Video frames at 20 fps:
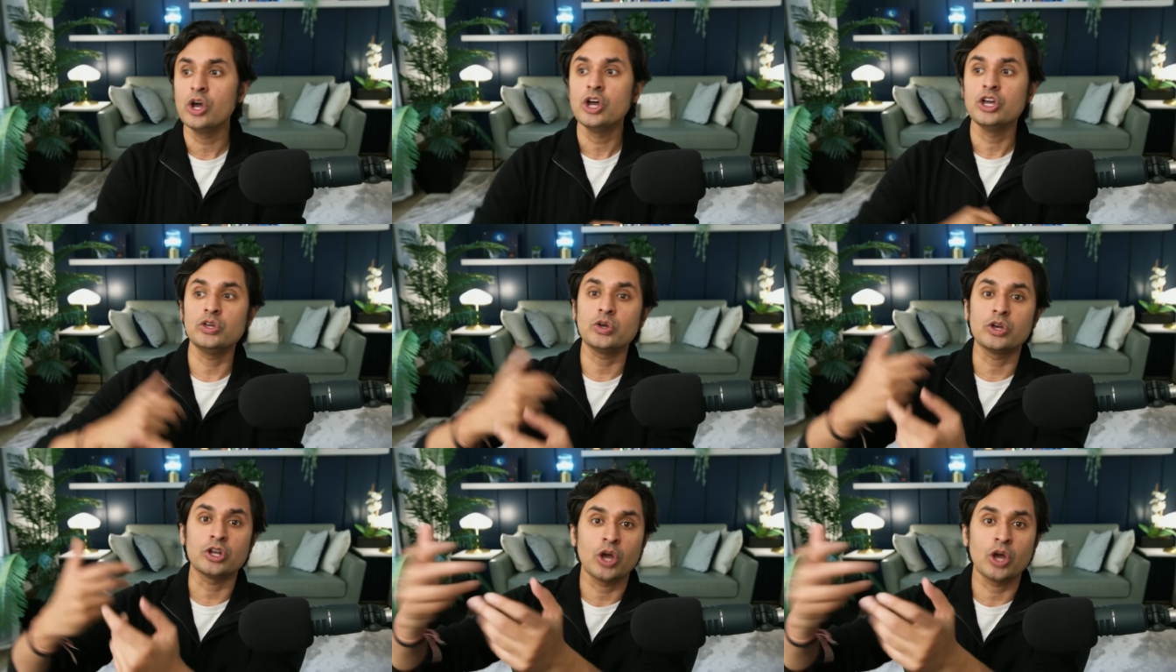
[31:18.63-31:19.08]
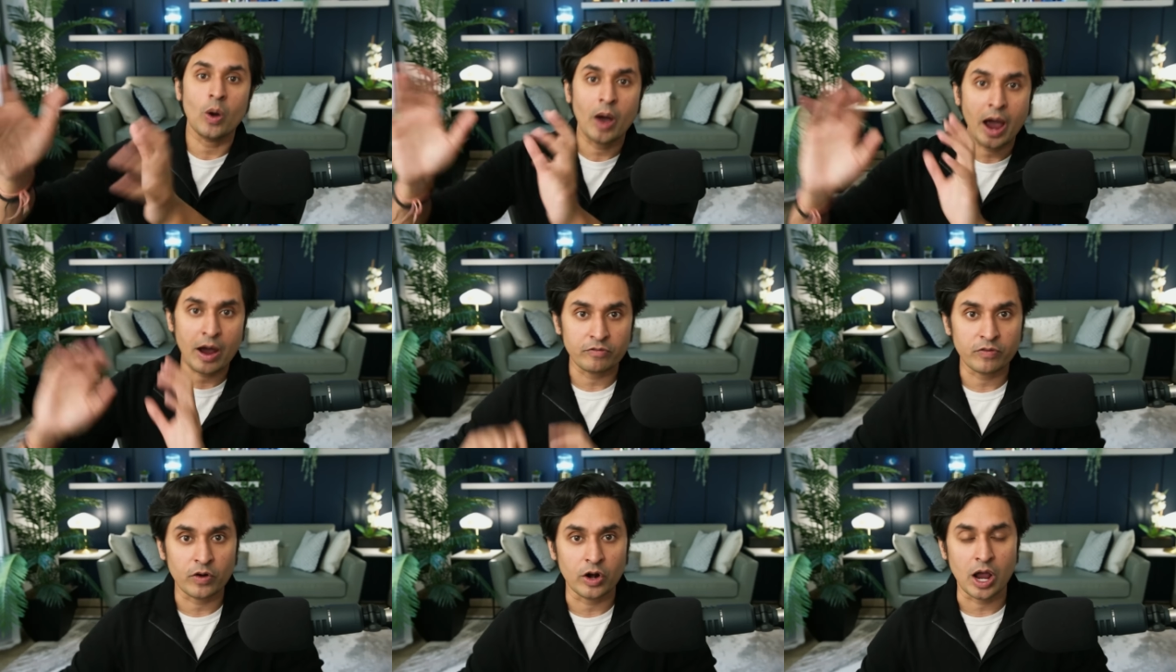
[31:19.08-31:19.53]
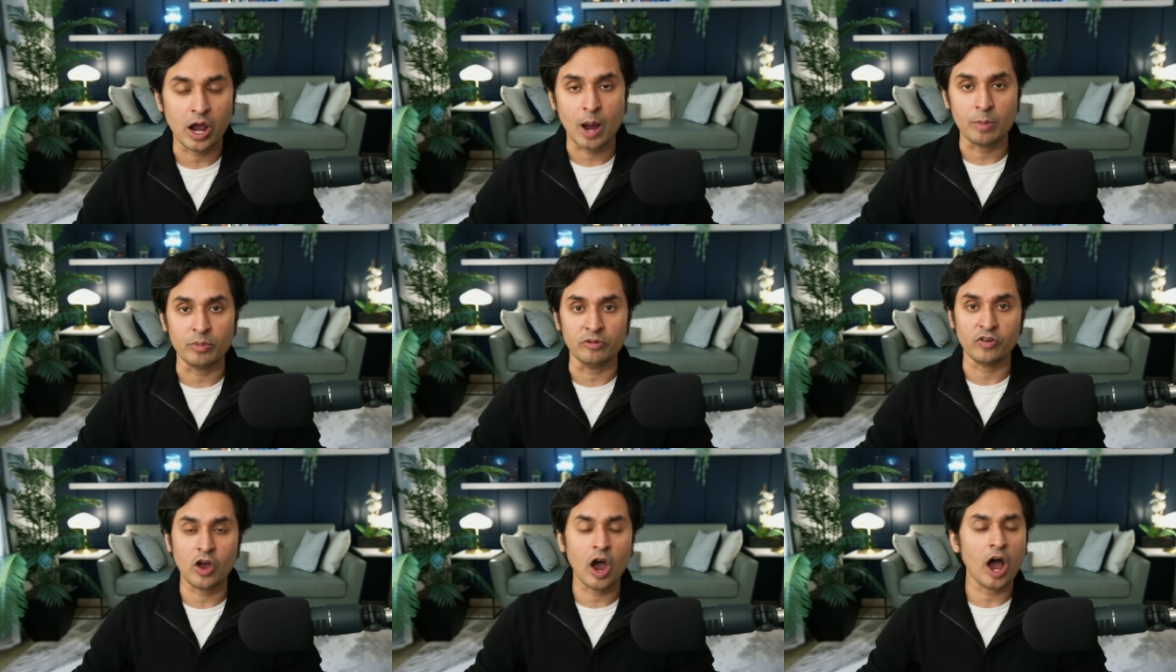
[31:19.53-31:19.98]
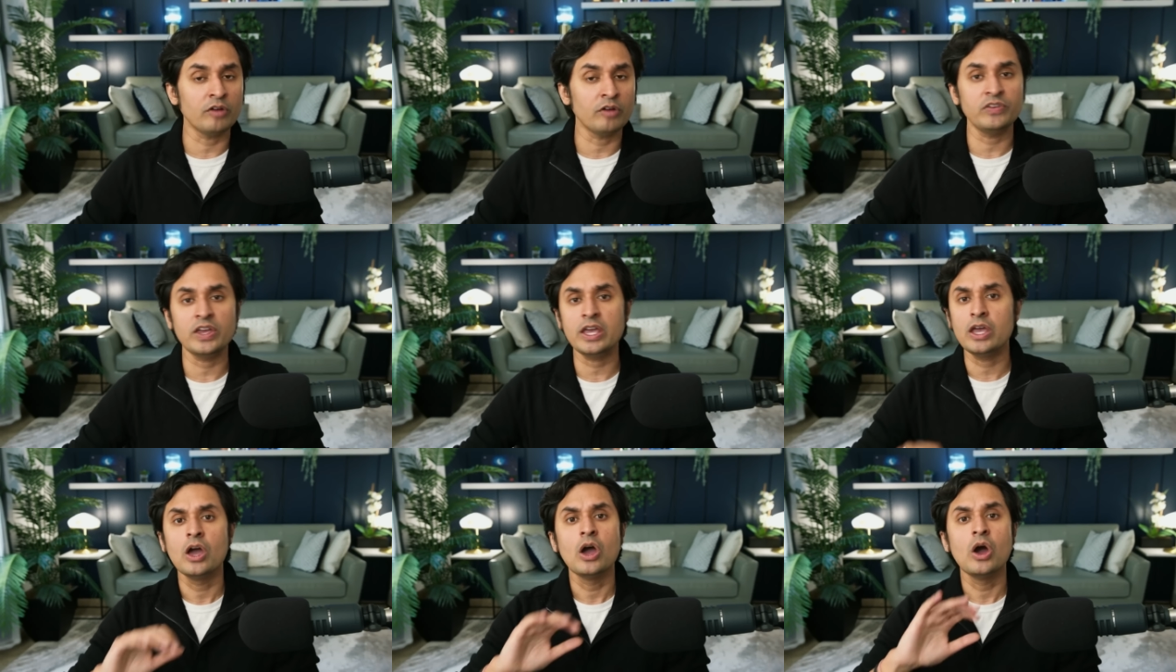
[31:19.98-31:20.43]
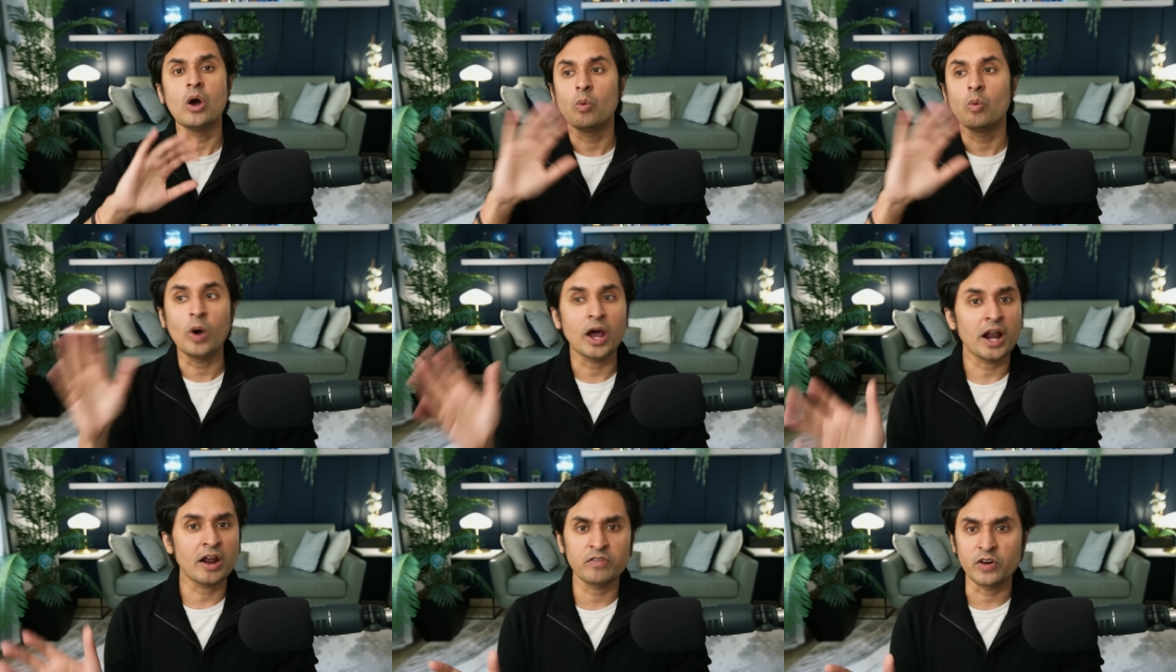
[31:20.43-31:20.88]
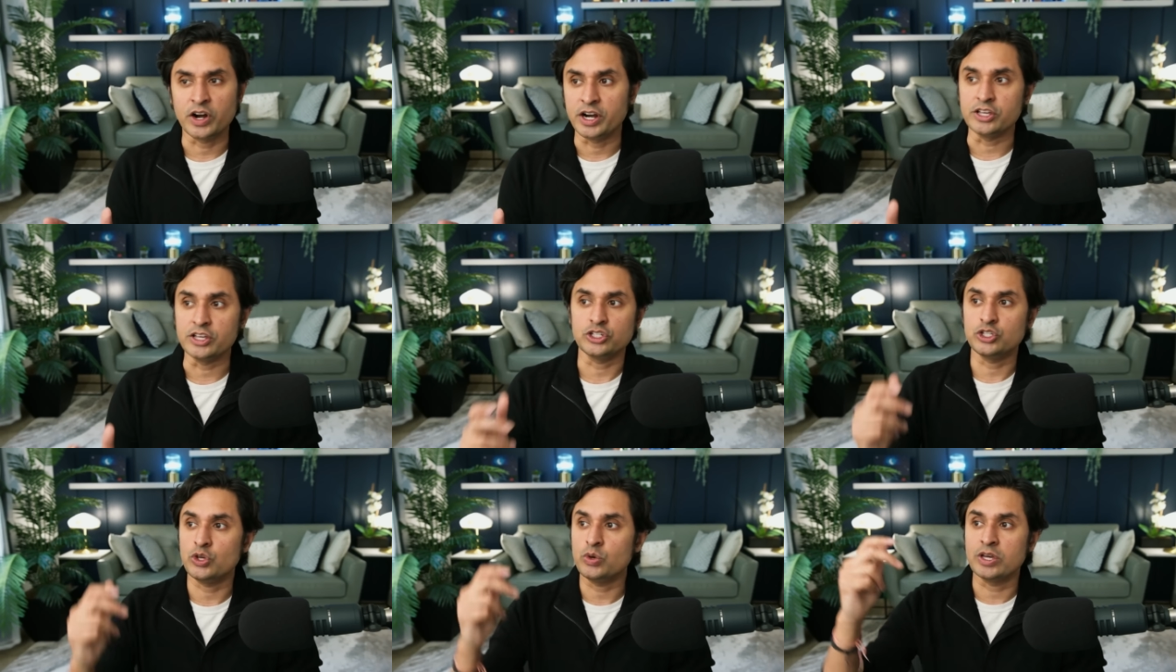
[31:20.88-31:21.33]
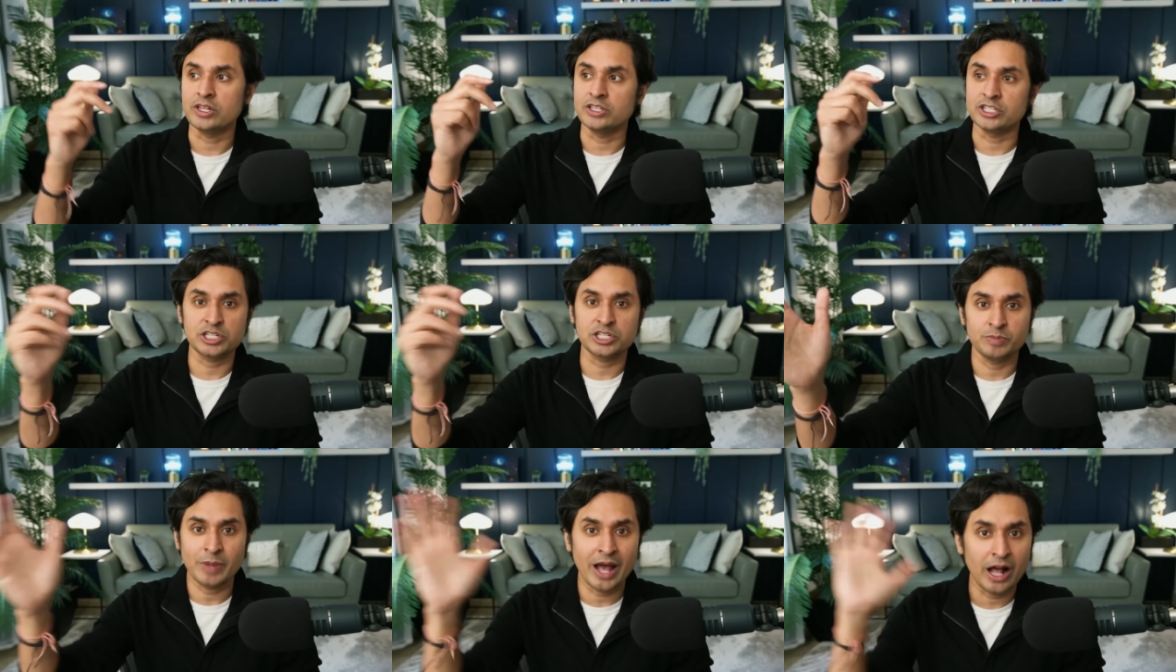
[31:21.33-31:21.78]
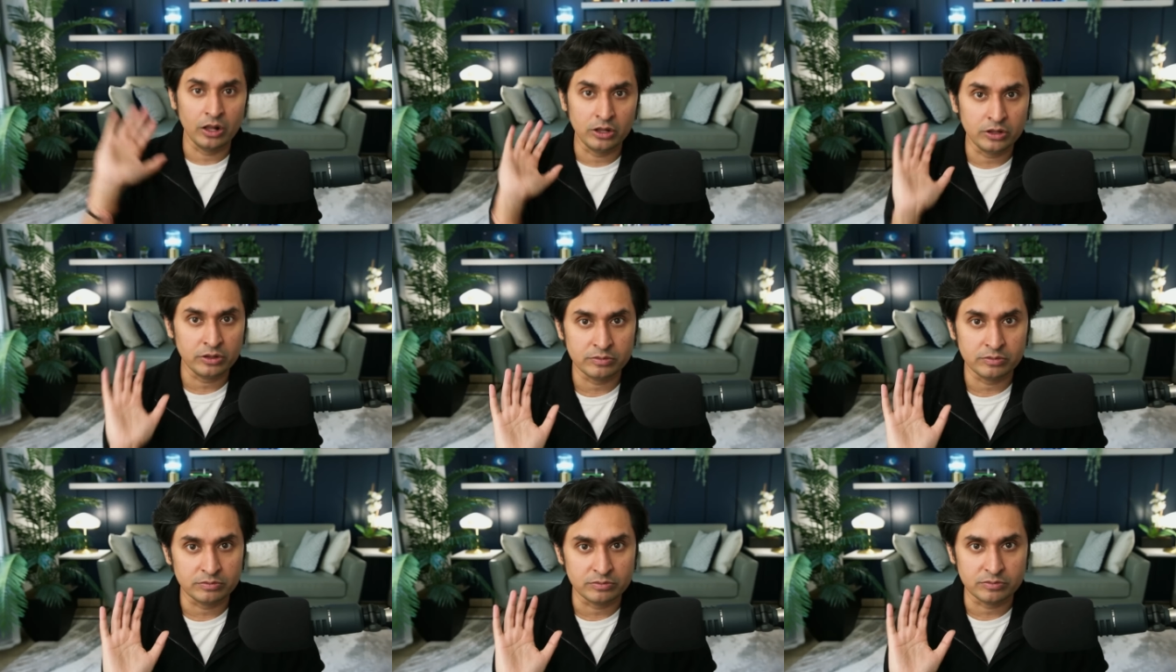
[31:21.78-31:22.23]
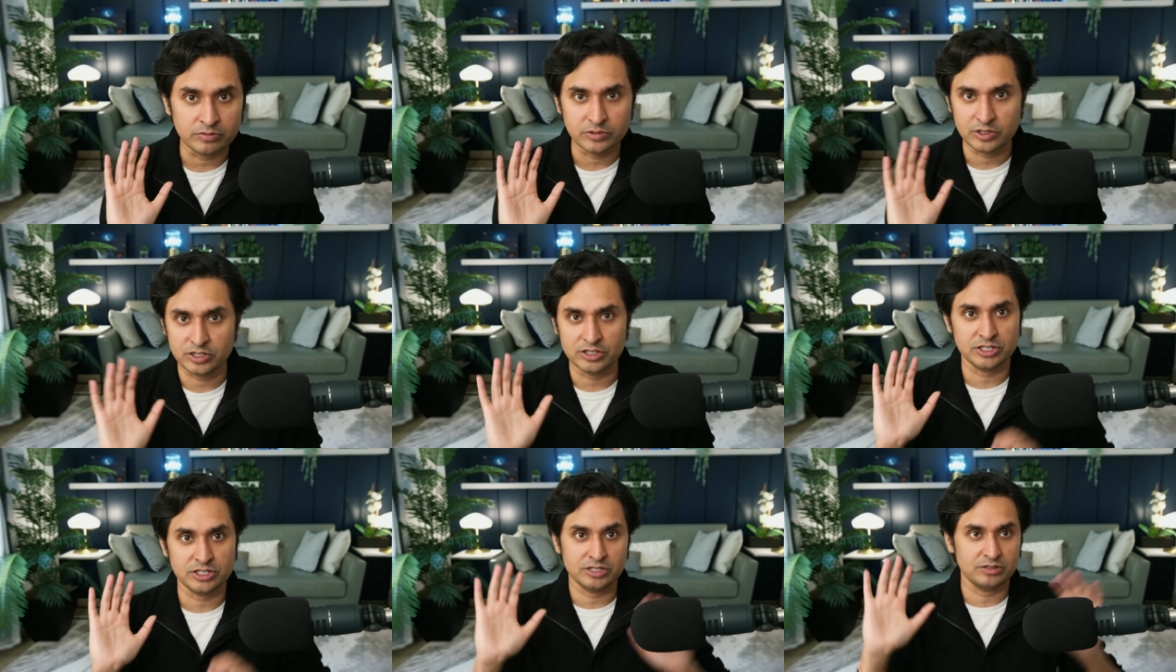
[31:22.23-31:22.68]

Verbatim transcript: you can go out for a cup of coffee, whatever it is. You can smell the,